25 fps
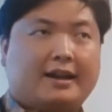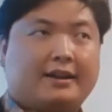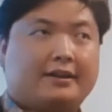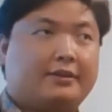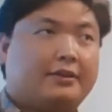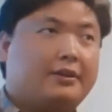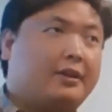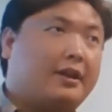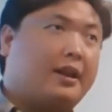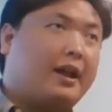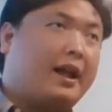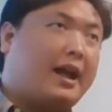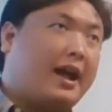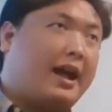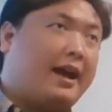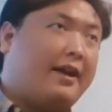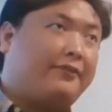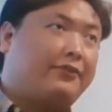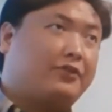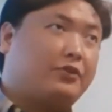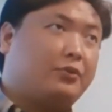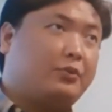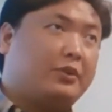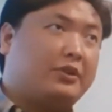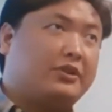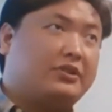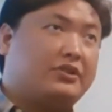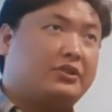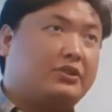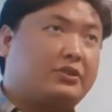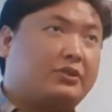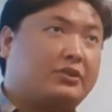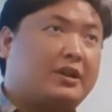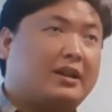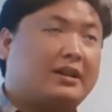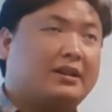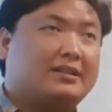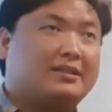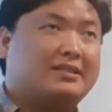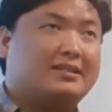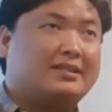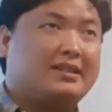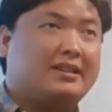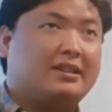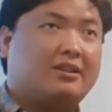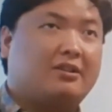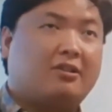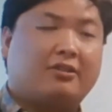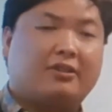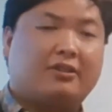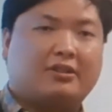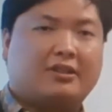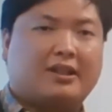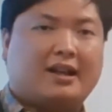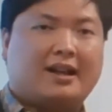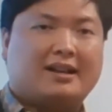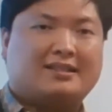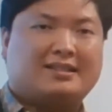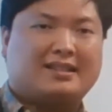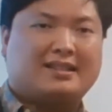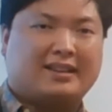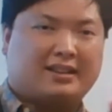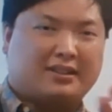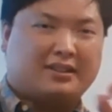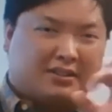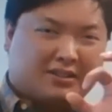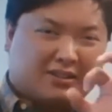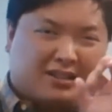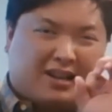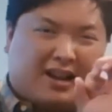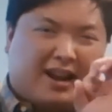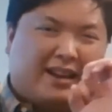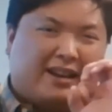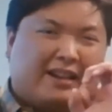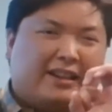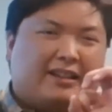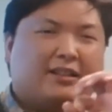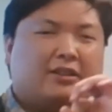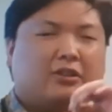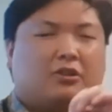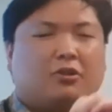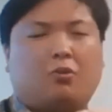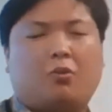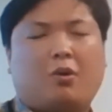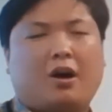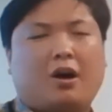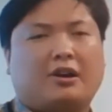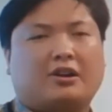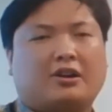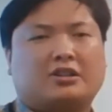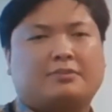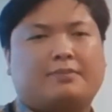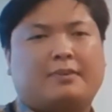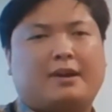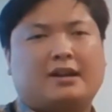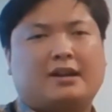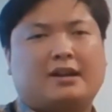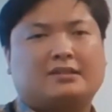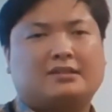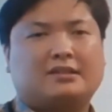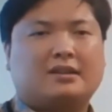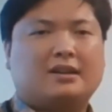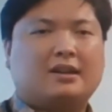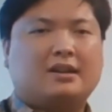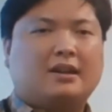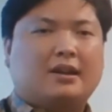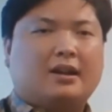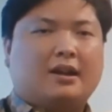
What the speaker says: And afterwards, you'll kind of see it on the glass, like tiny little water spots.